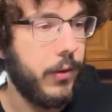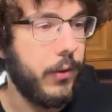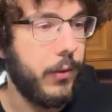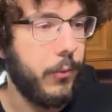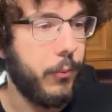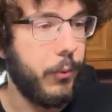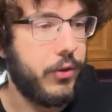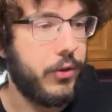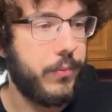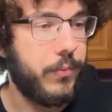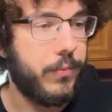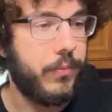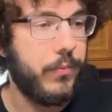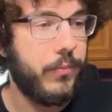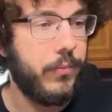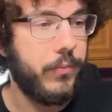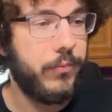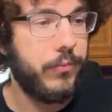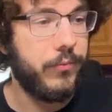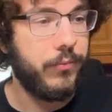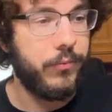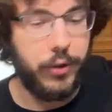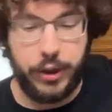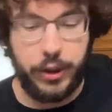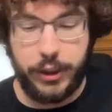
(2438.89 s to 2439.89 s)
Which,
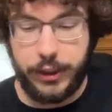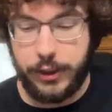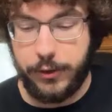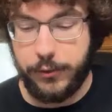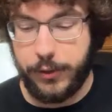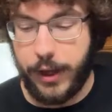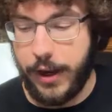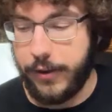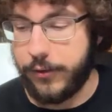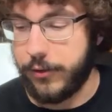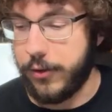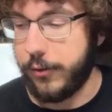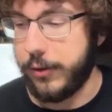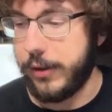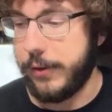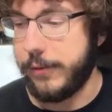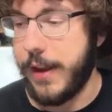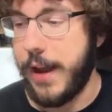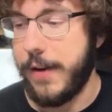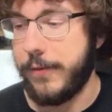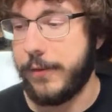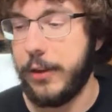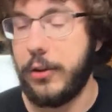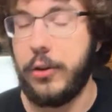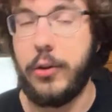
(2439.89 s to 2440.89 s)
really, you guys don't even
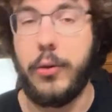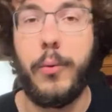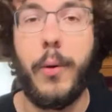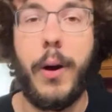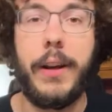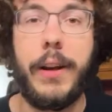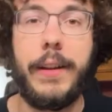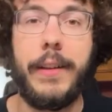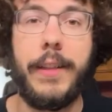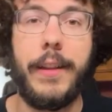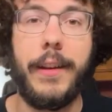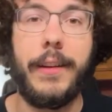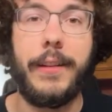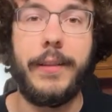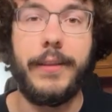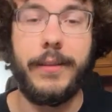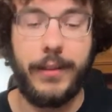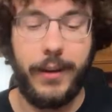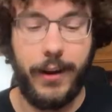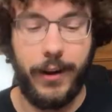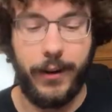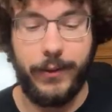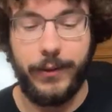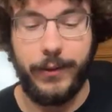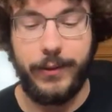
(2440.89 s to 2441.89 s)
have to do anything,
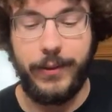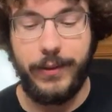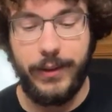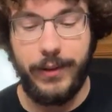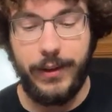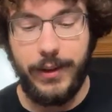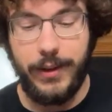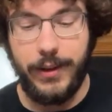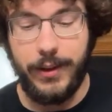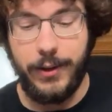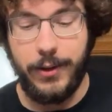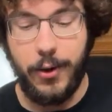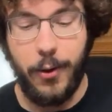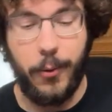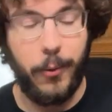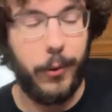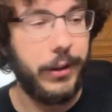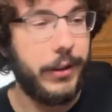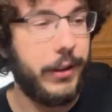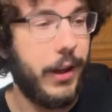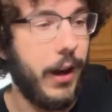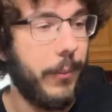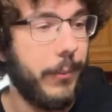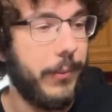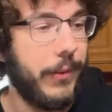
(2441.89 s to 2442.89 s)
because no one
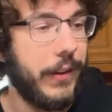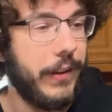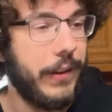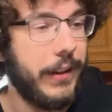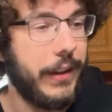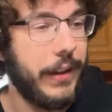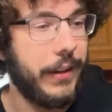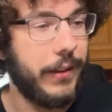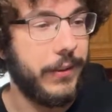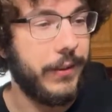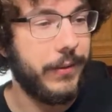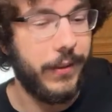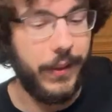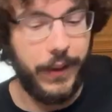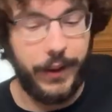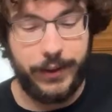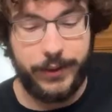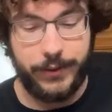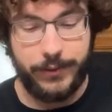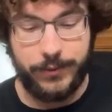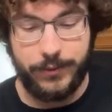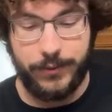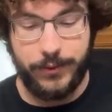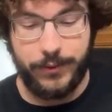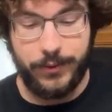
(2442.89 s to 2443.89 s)
comes in here, like,
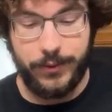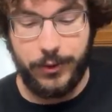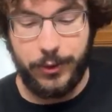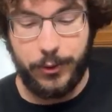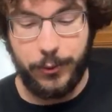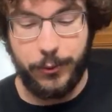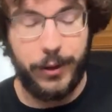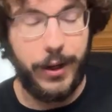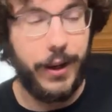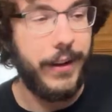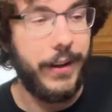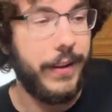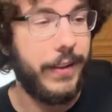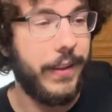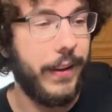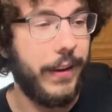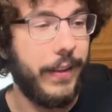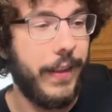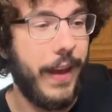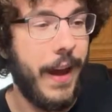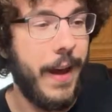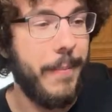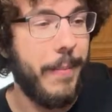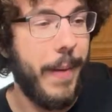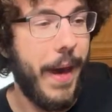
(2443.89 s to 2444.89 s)
doing anything
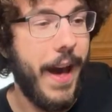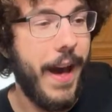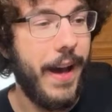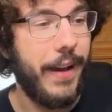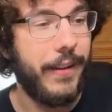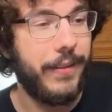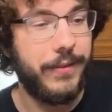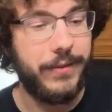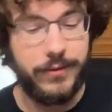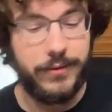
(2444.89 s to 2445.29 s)
that bad.